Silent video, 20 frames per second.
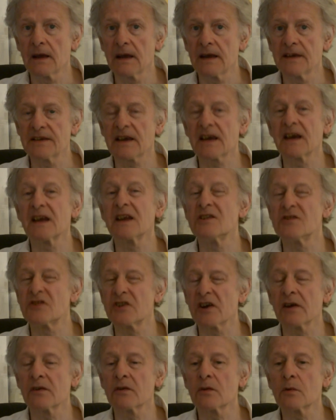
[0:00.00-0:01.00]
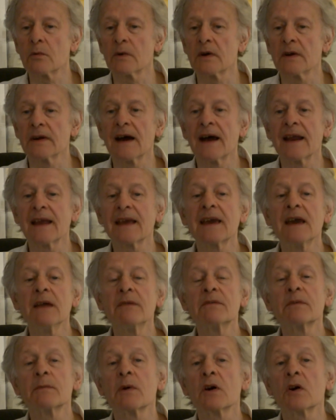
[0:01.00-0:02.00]
it's a kind of general one, and it
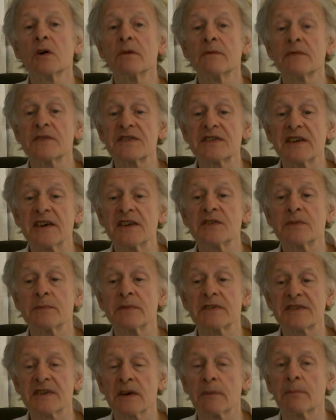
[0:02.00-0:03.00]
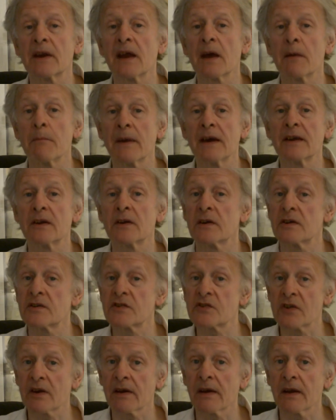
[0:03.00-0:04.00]
came from a conversation with somebody I met on a
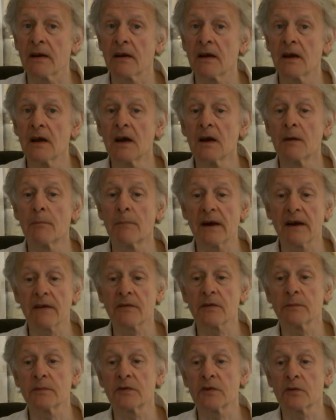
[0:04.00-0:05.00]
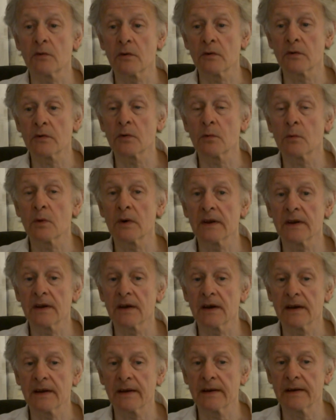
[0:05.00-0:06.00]
train back from Toronto one
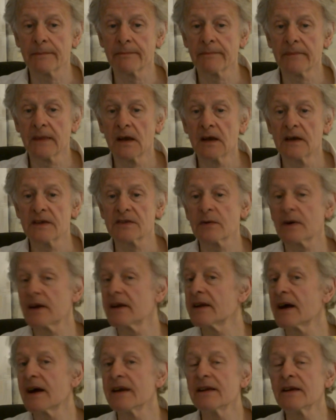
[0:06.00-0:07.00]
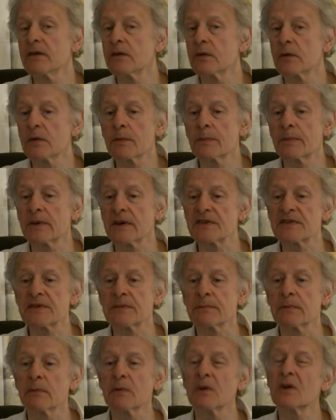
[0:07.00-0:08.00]
night. So I, I didn't know the
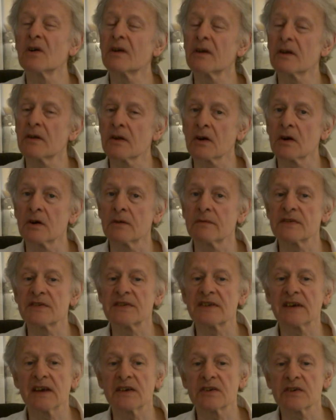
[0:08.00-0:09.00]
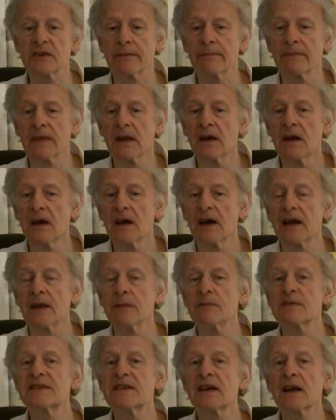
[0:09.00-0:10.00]
person, but we got into conversation, and he
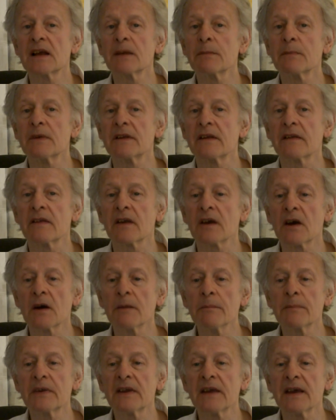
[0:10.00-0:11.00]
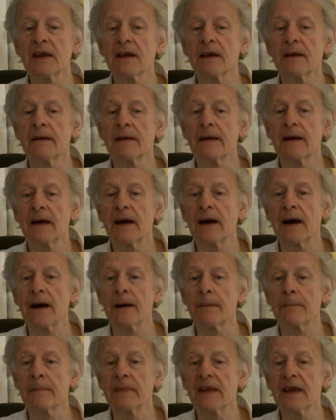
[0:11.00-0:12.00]
was telling me that the company
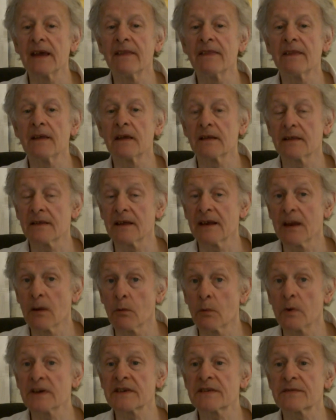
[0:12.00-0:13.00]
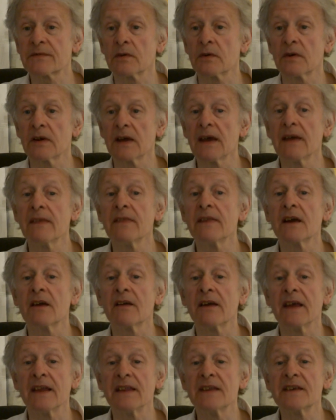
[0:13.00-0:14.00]
um, in that he works for in
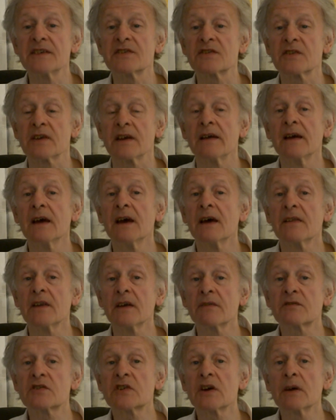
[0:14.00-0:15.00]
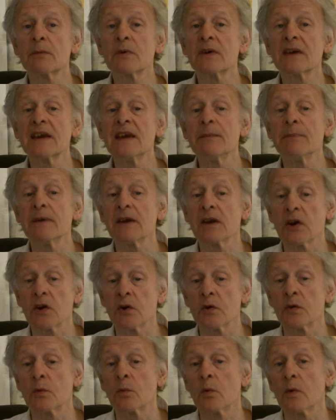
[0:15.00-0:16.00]
their industry, they have trouble keeping
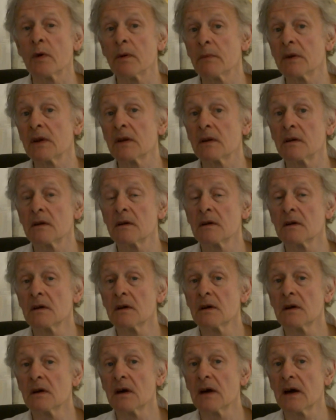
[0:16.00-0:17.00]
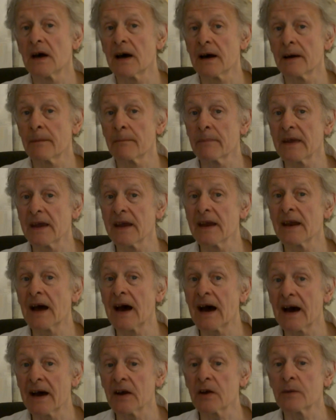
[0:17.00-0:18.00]
good women um, in
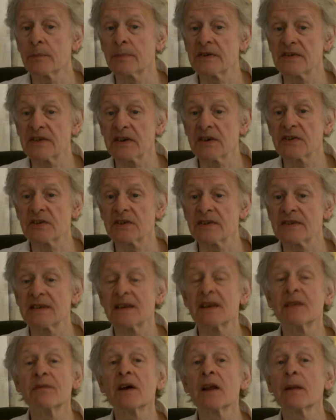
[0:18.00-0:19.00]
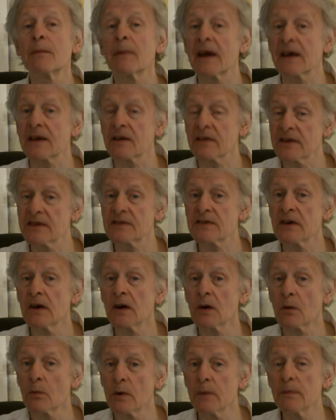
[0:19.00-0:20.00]
higher positions. They develop these
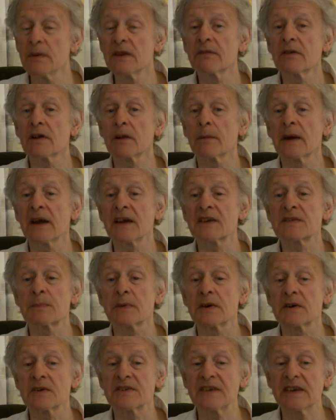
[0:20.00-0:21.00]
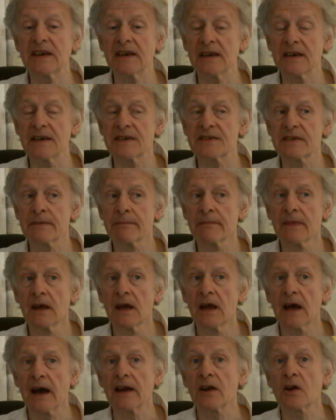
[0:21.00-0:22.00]
women develop expertise
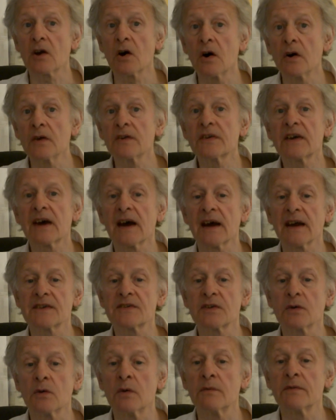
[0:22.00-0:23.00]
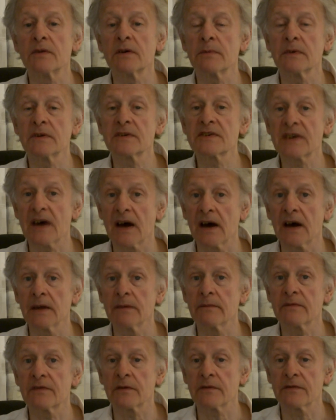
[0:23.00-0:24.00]
and contacts over
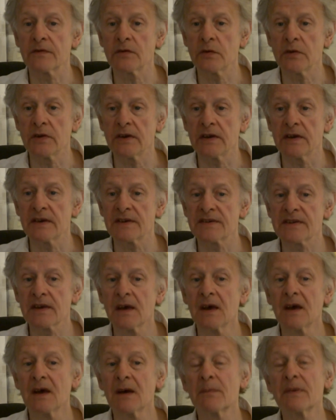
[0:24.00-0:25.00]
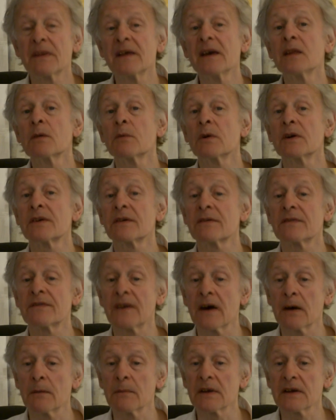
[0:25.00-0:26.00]
time for a few years, but then they want their
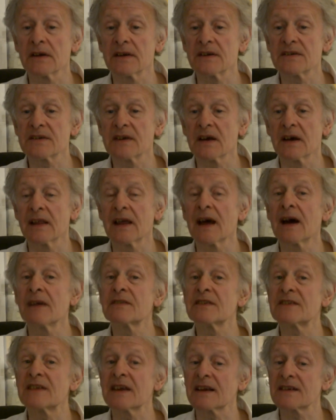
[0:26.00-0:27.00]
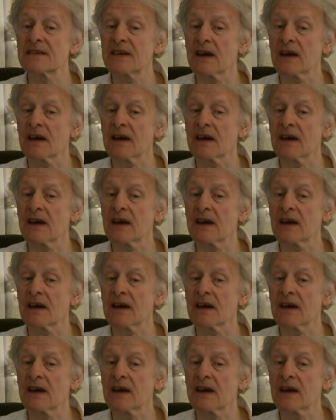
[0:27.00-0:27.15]
families and they have to take